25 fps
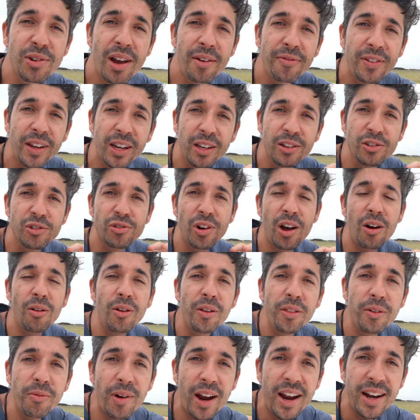traffic
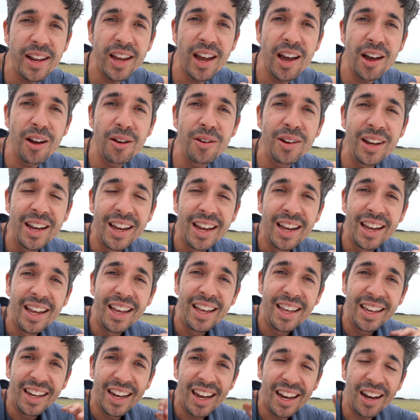control on the radio,
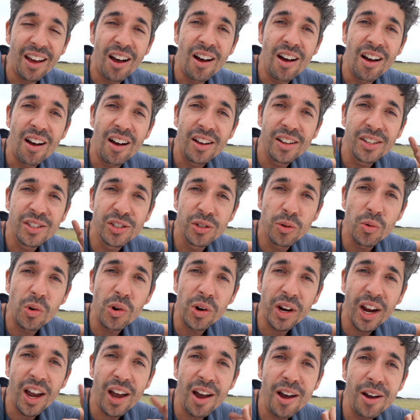get our
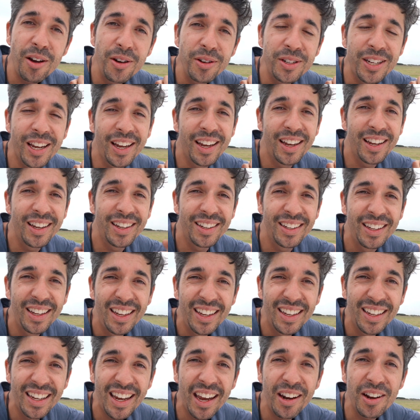squawk code,
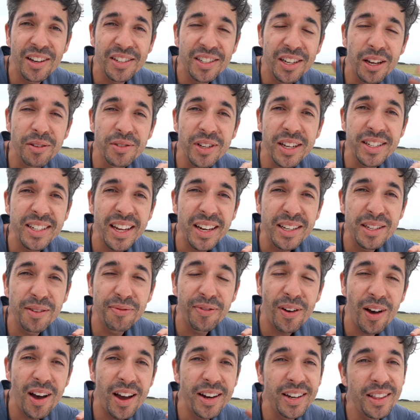get ourselves
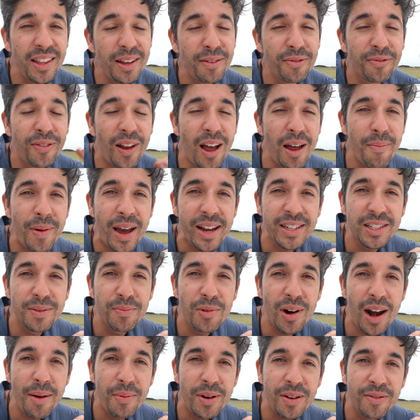identified, and then fly back to
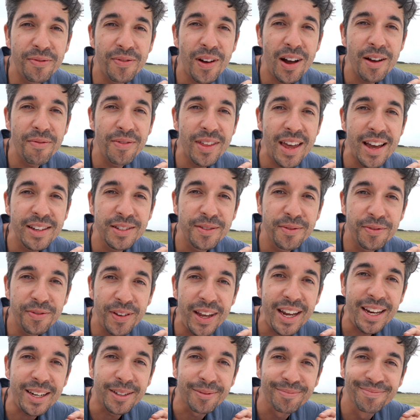Moorabbin at 5,000
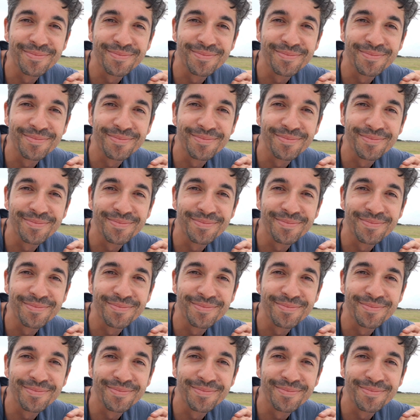feet.